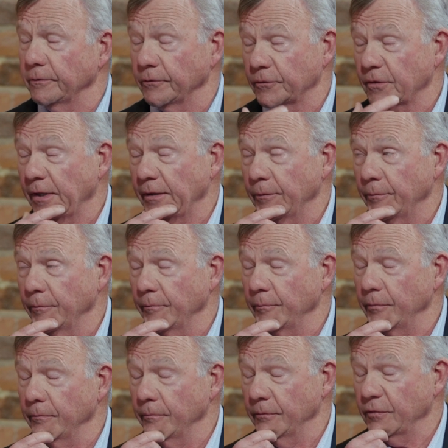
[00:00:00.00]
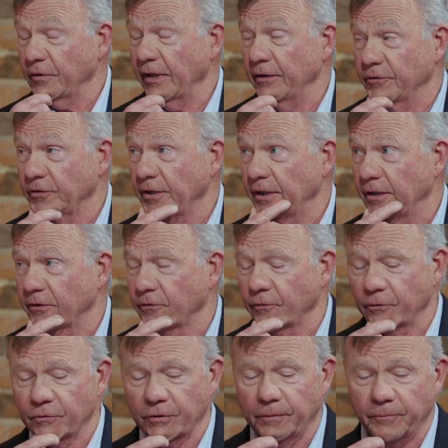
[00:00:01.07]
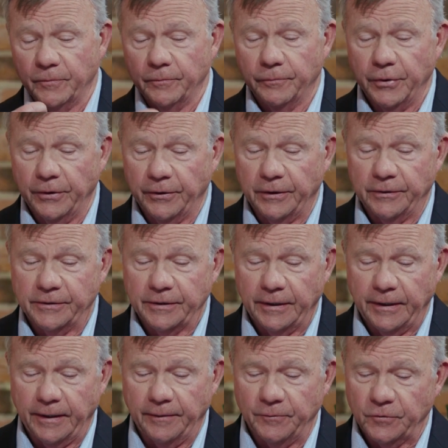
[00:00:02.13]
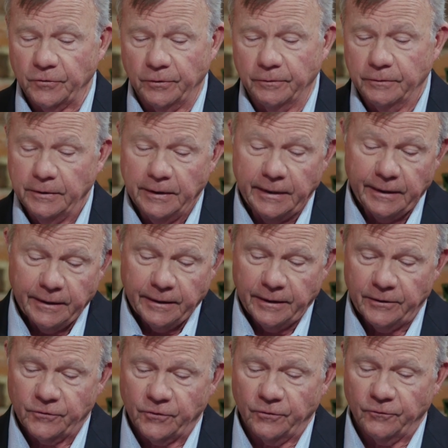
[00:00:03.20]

stay as tenants for some period of time. So it's